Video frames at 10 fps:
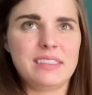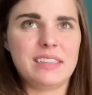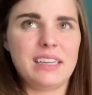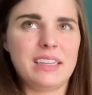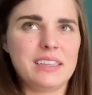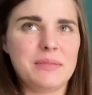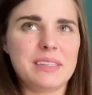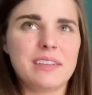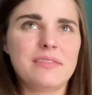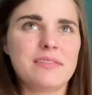I thought to
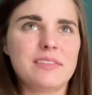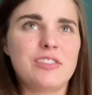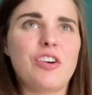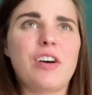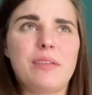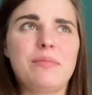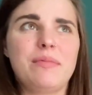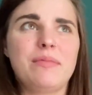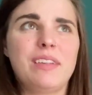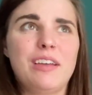myself, no, I'm
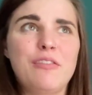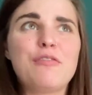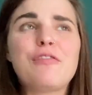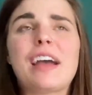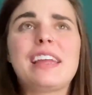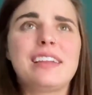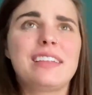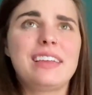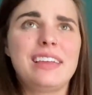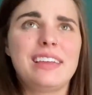
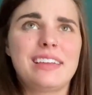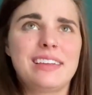finally